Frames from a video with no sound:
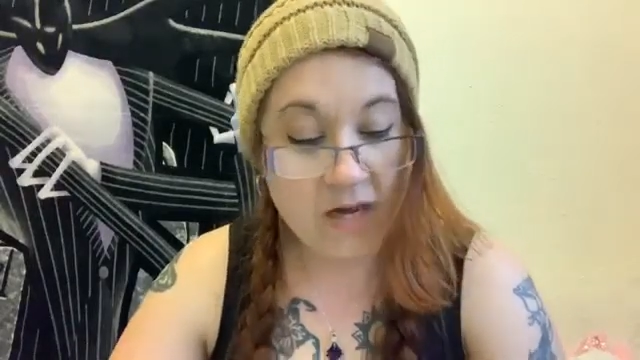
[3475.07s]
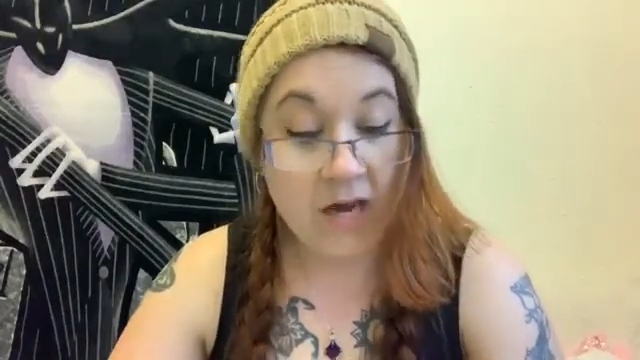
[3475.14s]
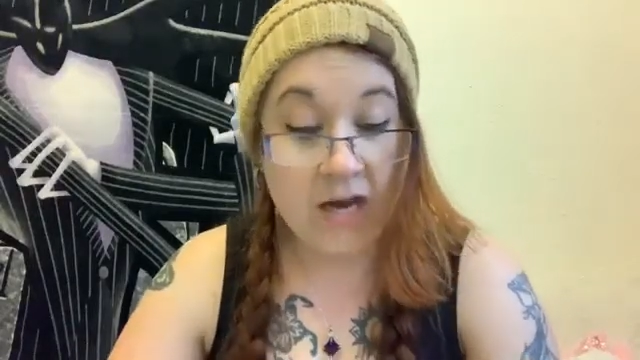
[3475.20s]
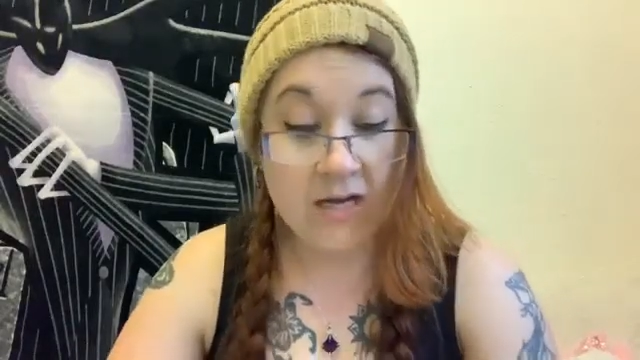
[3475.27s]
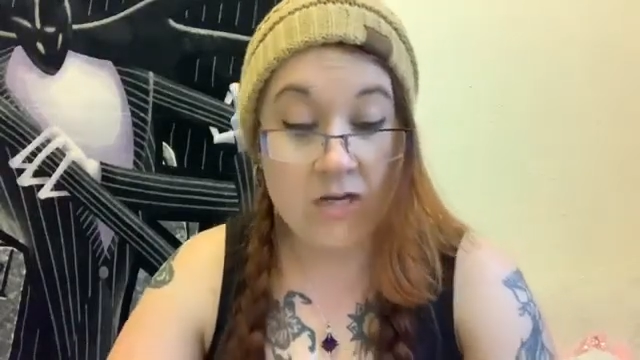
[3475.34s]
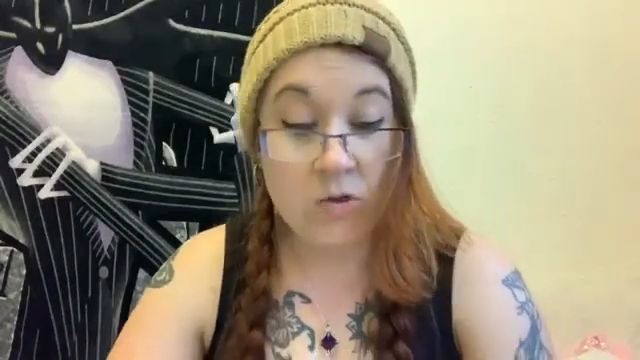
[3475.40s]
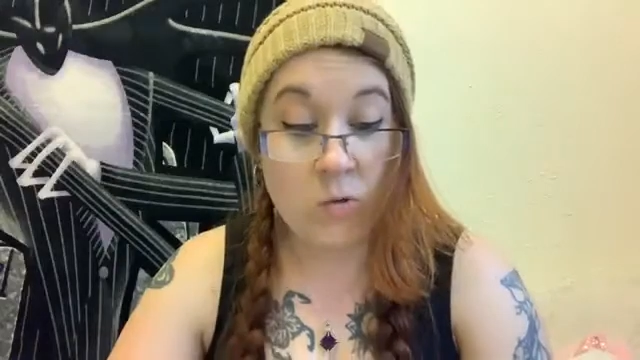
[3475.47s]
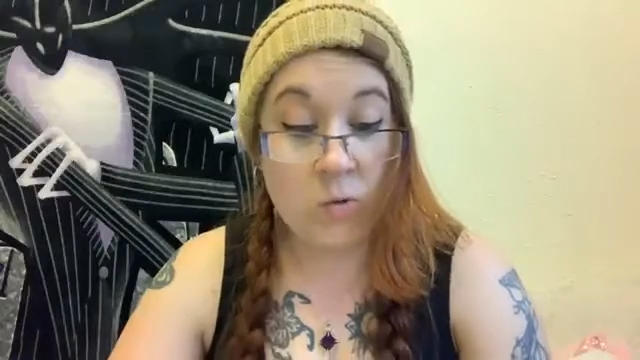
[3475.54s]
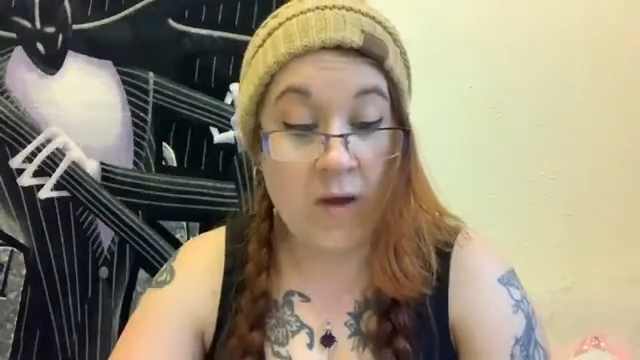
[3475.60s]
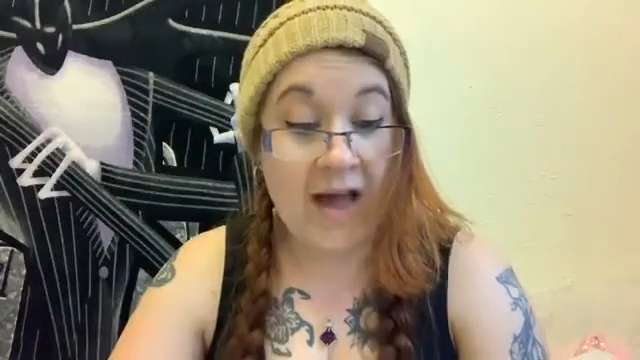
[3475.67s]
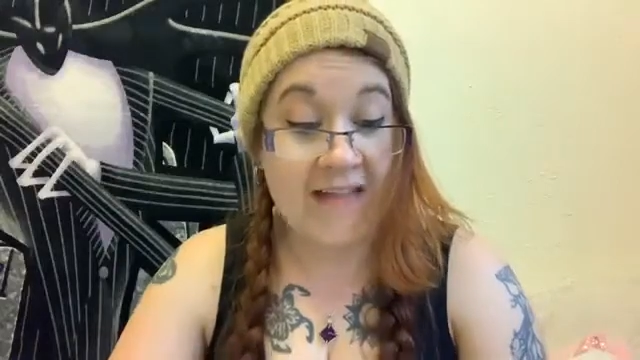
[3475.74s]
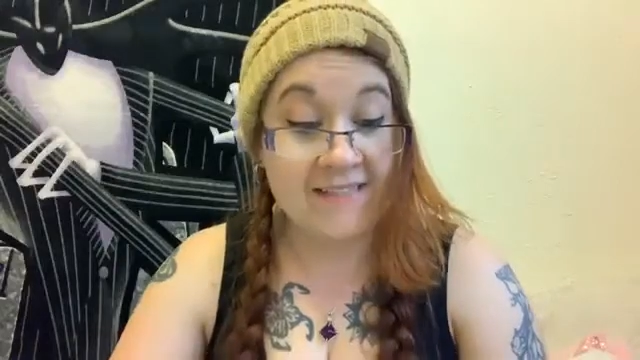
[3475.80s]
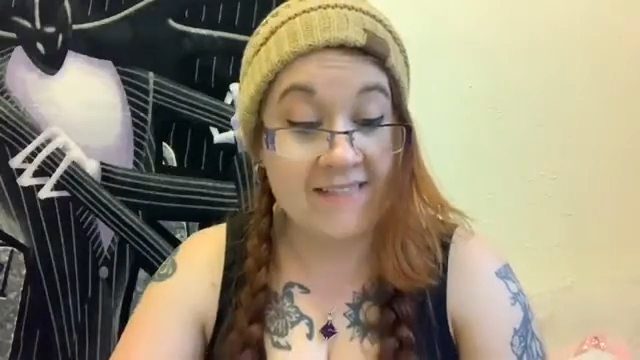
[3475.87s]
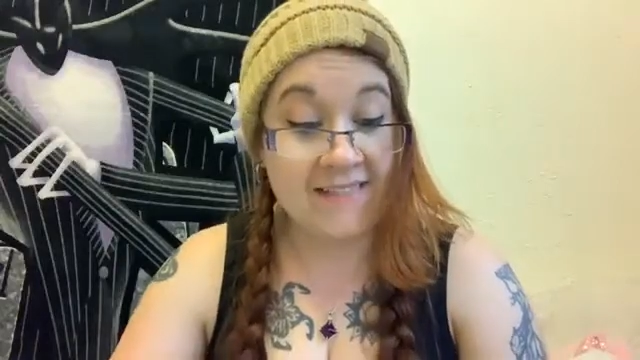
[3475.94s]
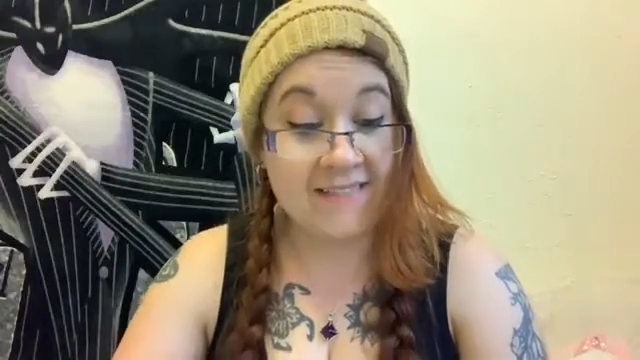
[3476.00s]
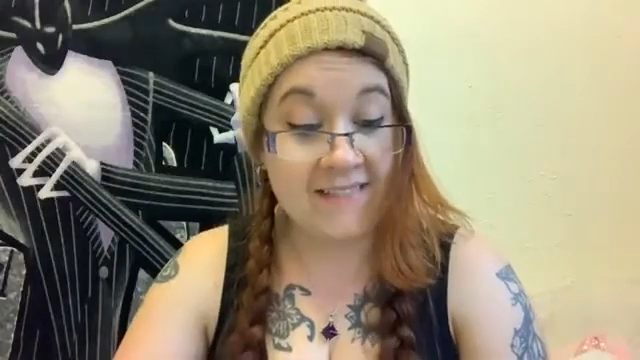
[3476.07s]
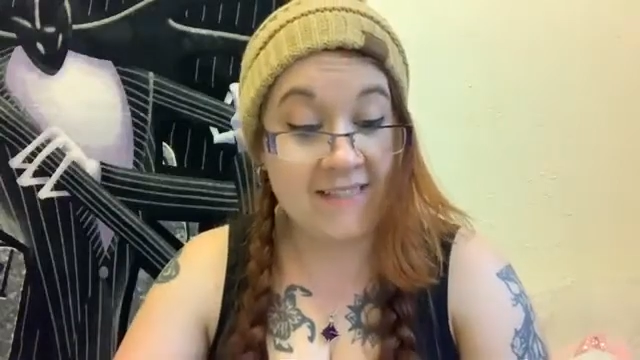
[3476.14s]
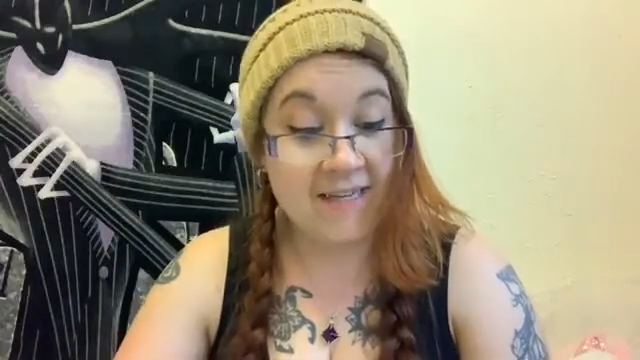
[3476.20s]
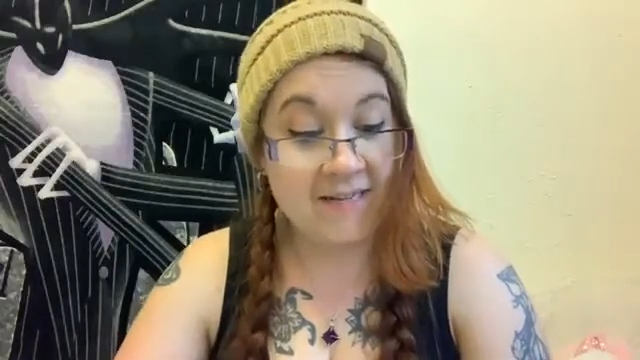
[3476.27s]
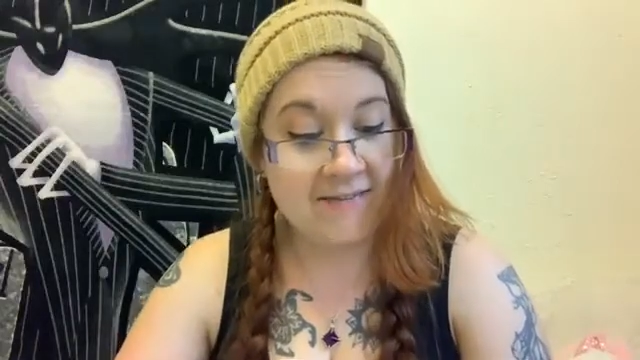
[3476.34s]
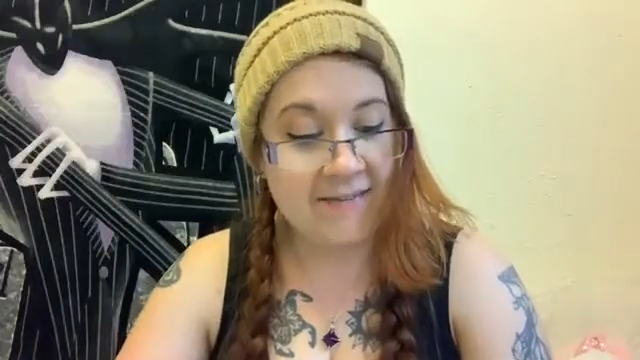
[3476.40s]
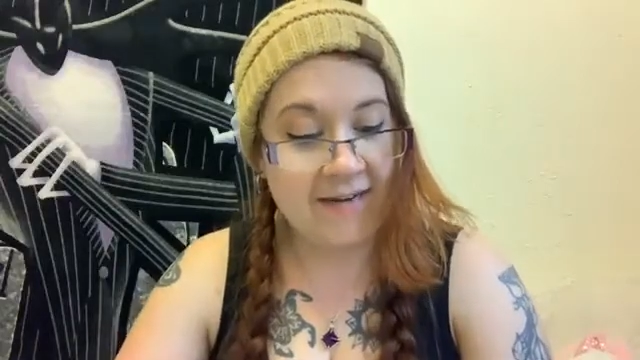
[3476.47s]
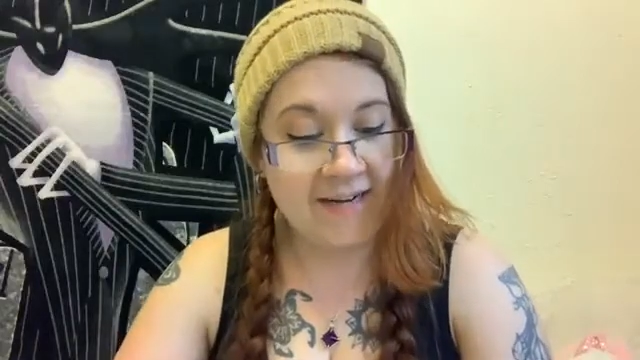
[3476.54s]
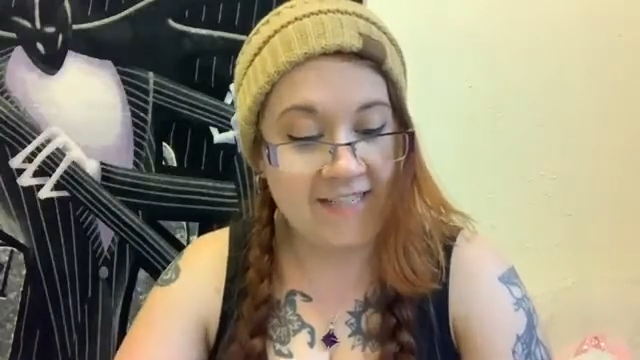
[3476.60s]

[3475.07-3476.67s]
"A quest!" The